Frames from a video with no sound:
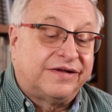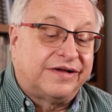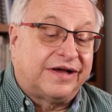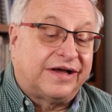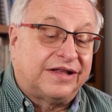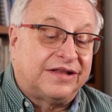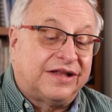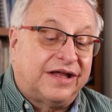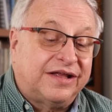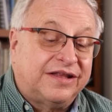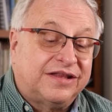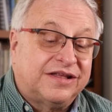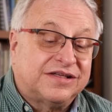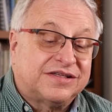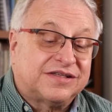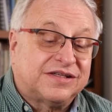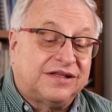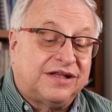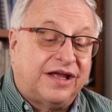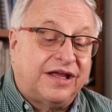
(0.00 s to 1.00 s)
I like
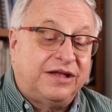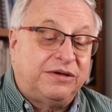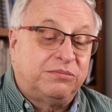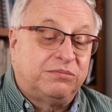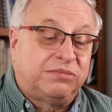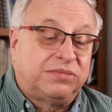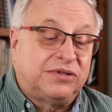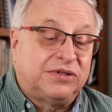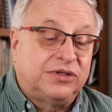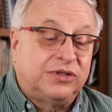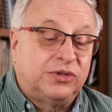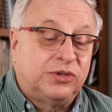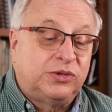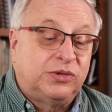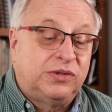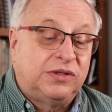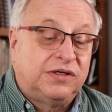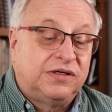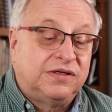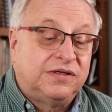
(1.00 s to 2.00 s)
this light blue,